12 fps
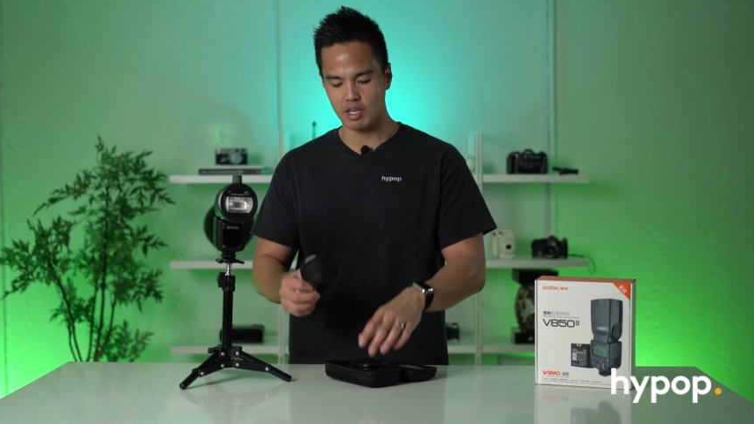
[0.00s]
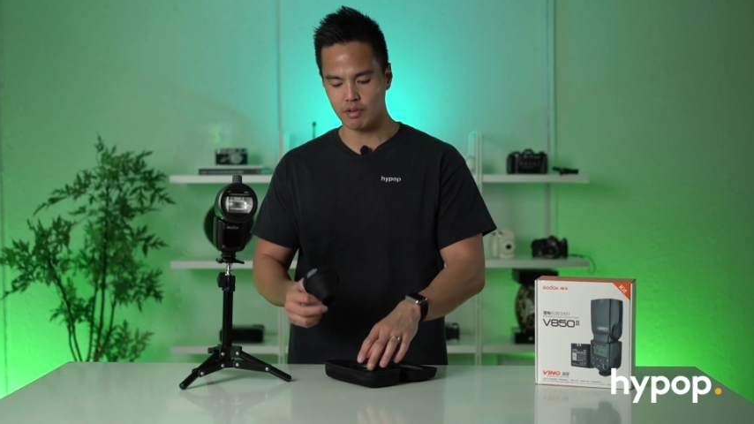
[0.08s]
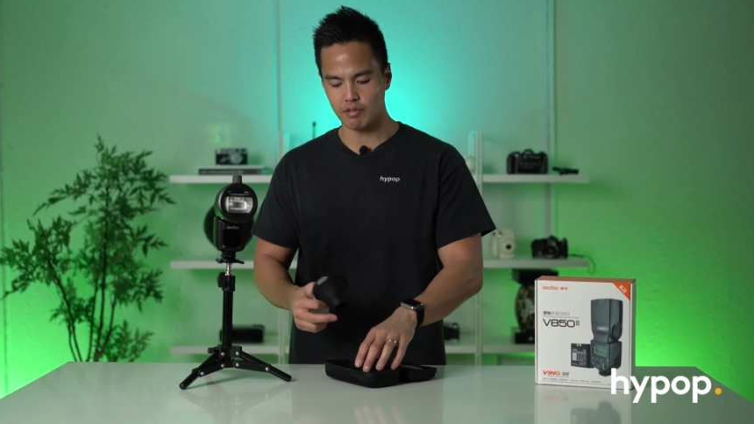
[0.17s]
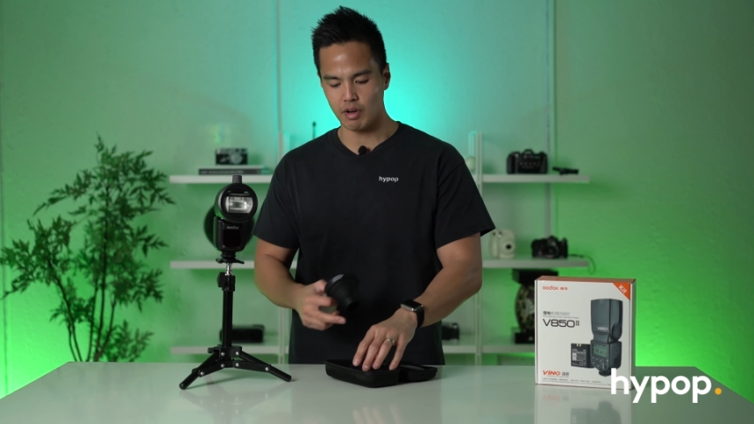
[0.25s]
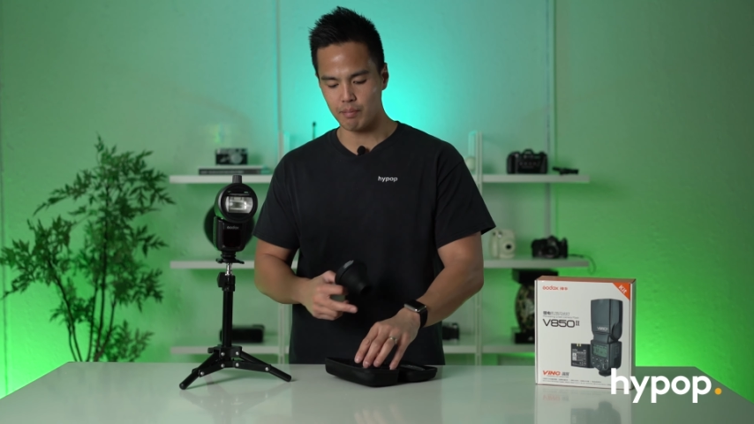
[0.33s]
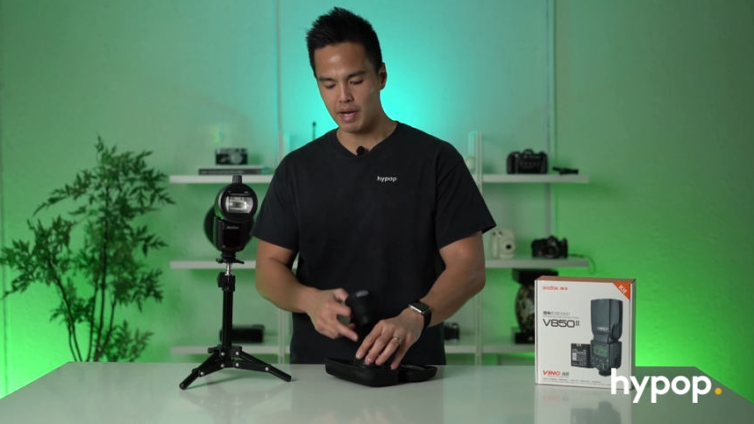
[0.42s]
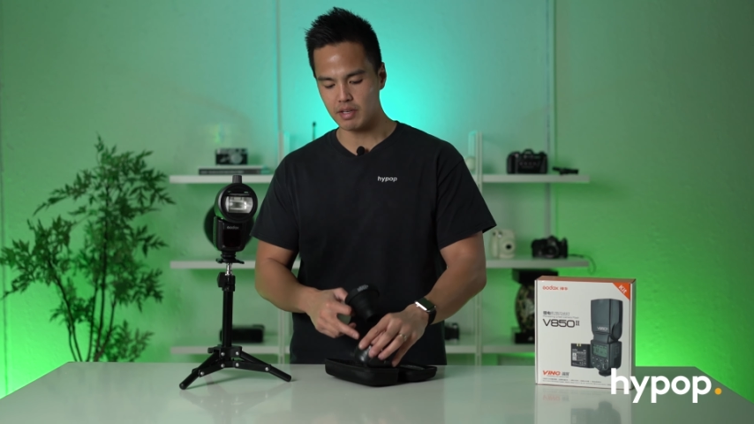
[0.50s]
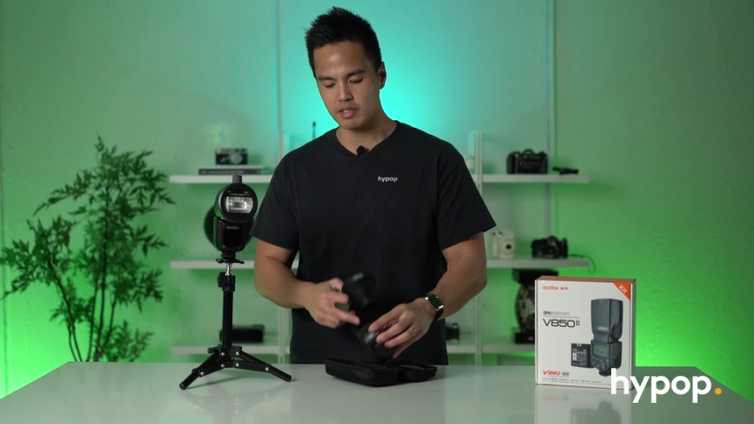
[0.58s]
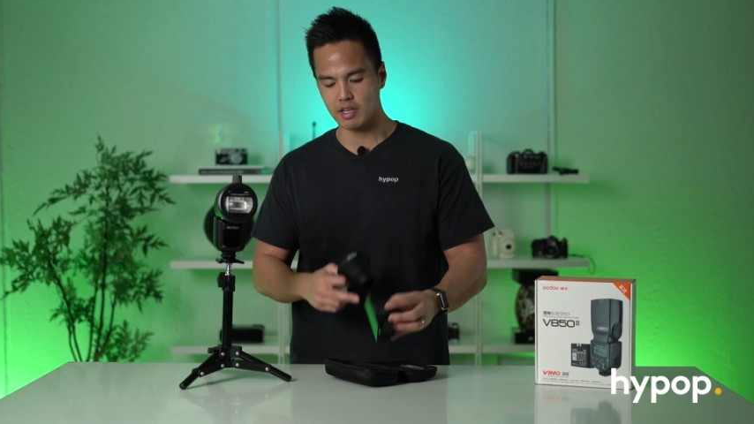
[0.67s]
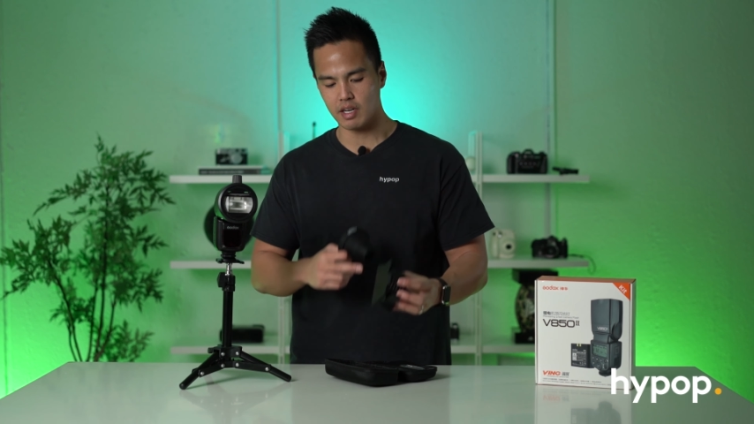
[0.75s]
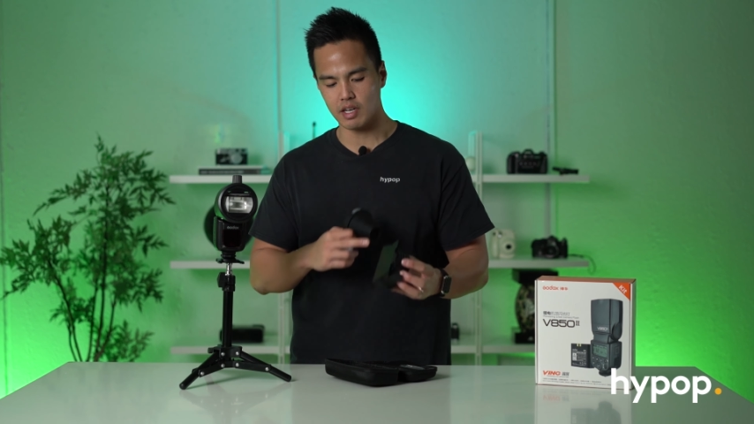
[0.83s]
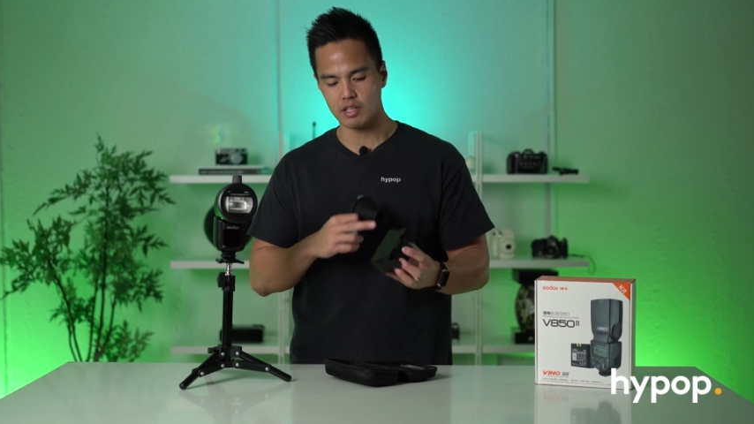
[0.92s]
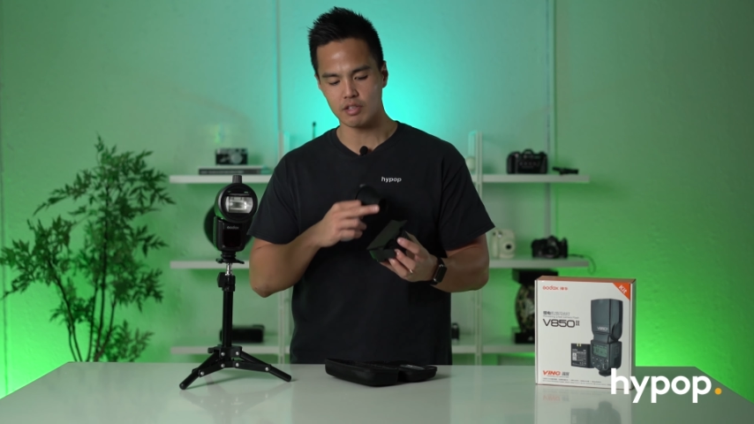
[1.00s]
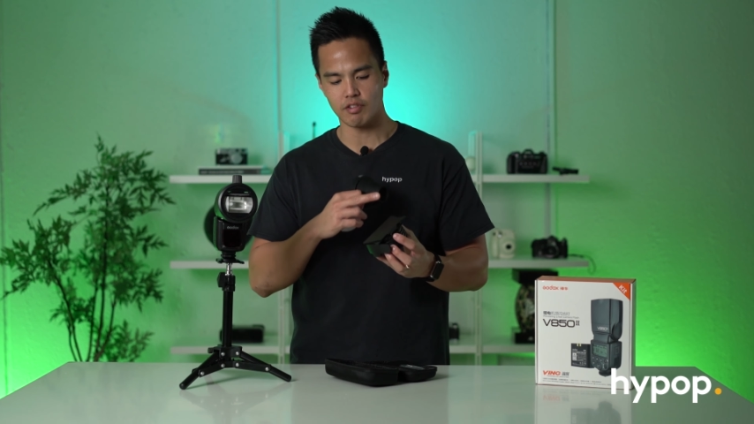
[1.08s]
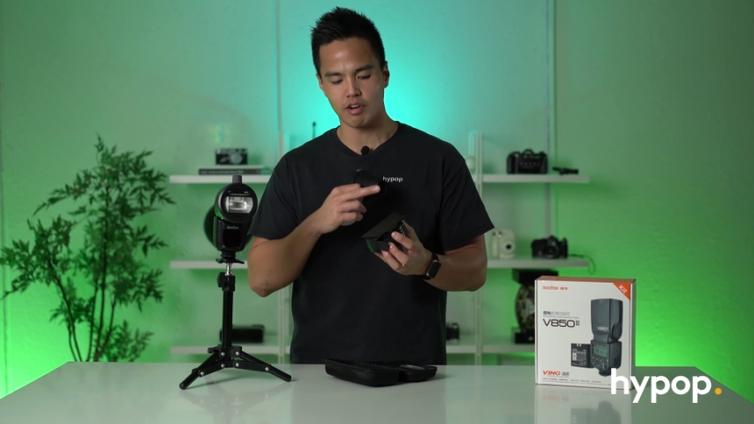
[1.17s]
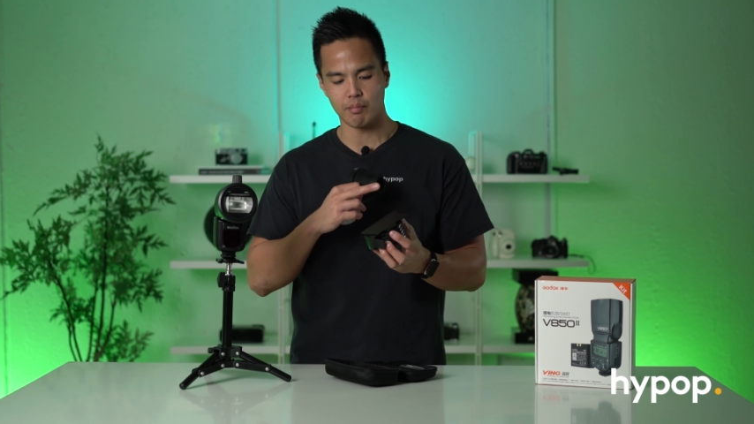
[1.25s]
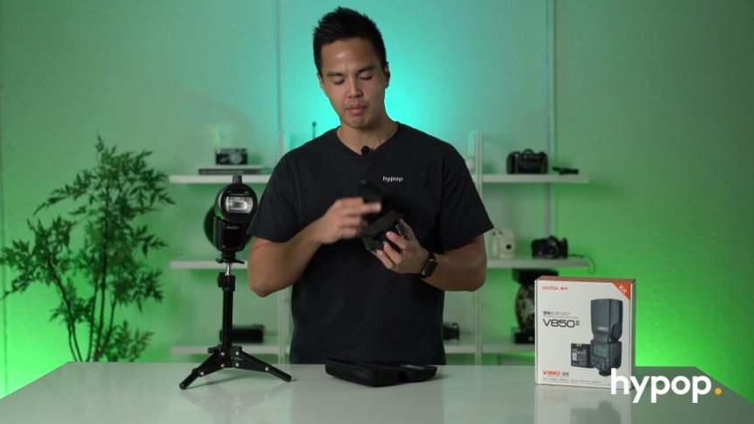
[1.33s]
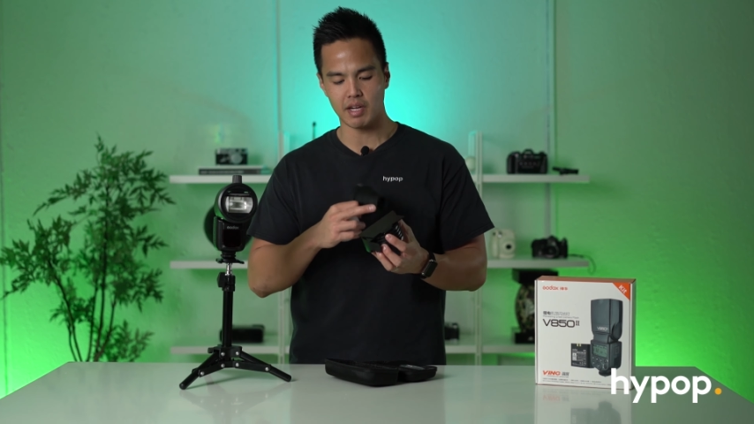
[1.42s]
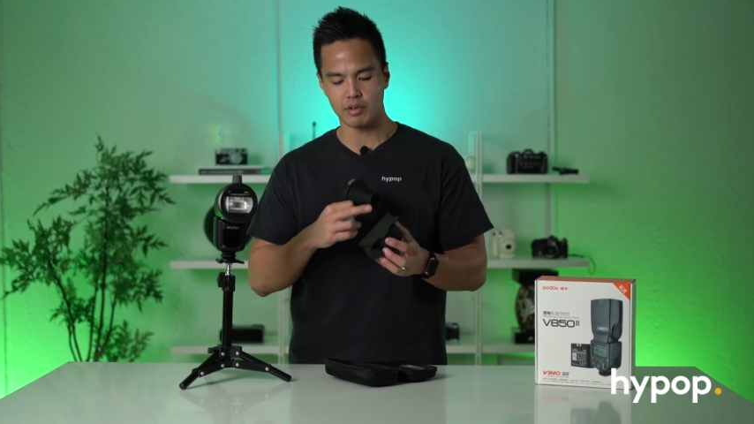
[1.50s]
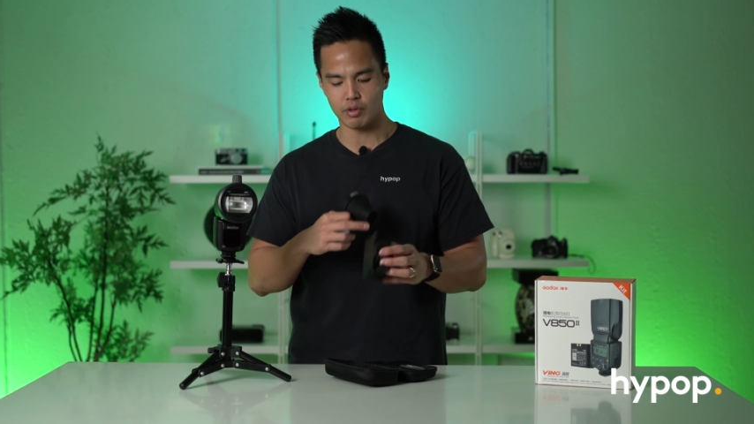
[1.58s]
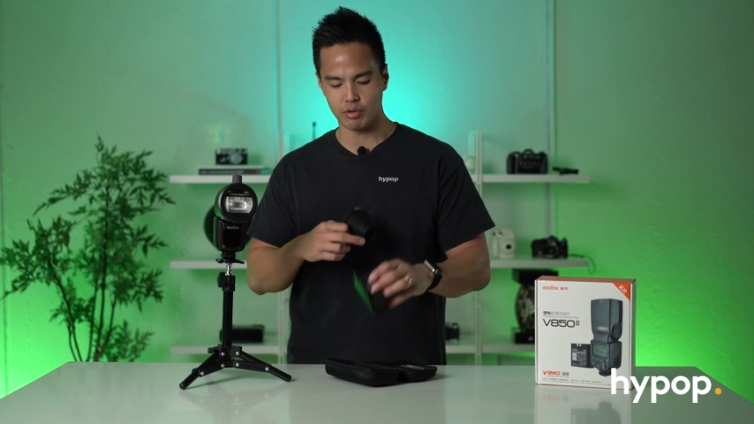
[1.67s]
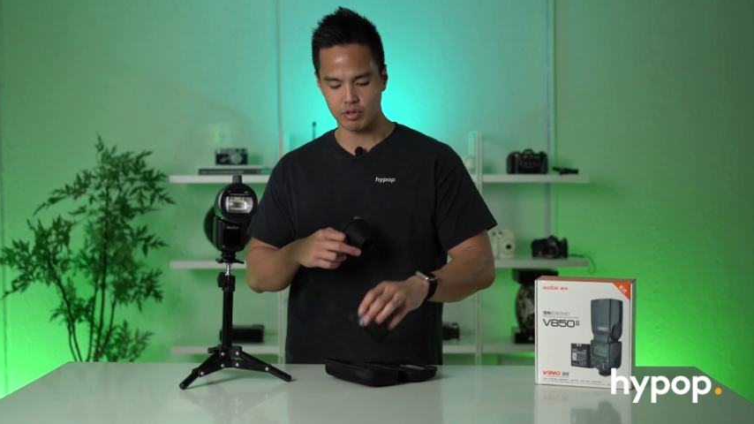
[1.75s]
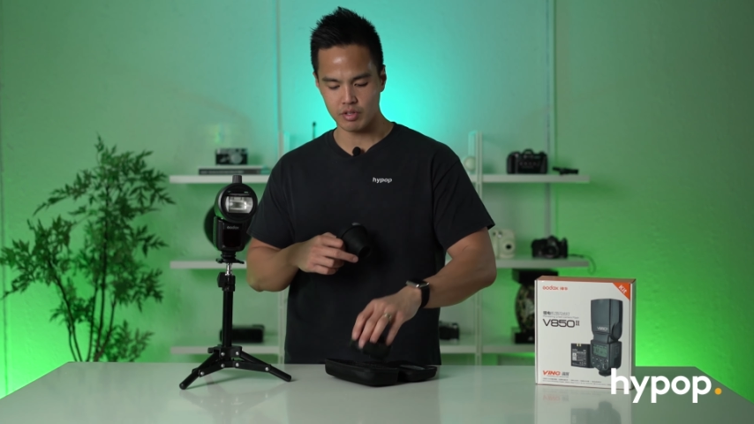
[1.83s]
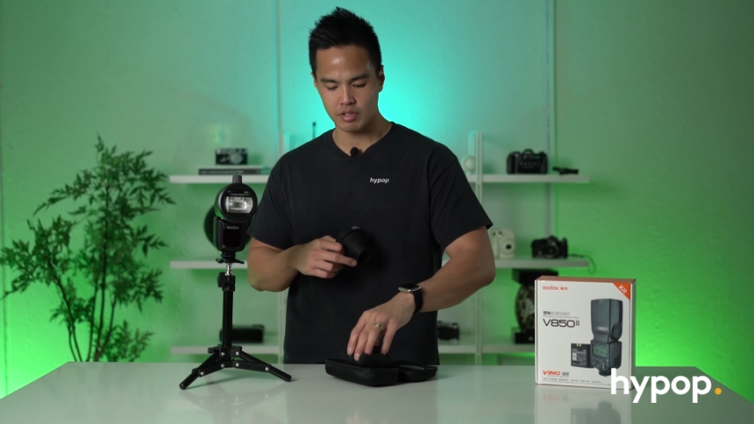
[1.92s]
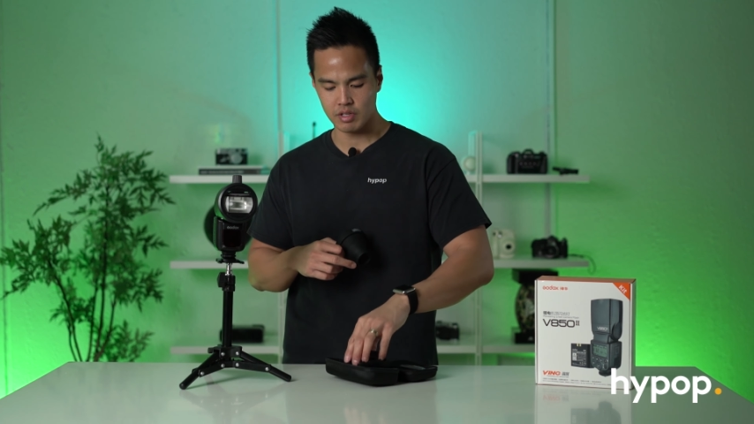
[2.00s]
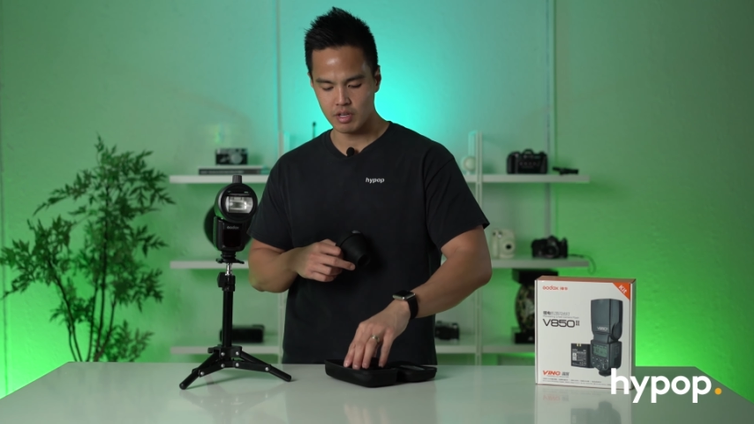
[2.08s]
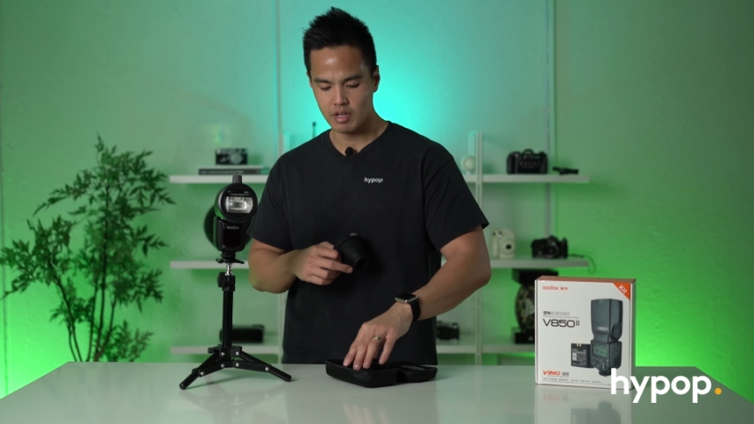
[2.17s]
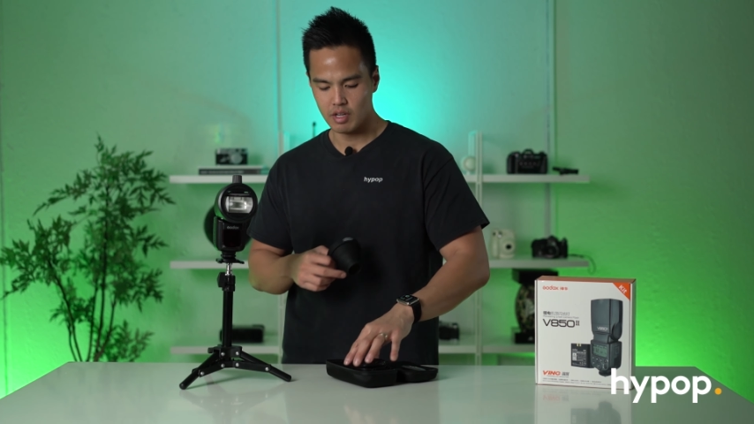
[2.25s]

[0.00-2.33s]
you've got bounce cards, you've got barn doors,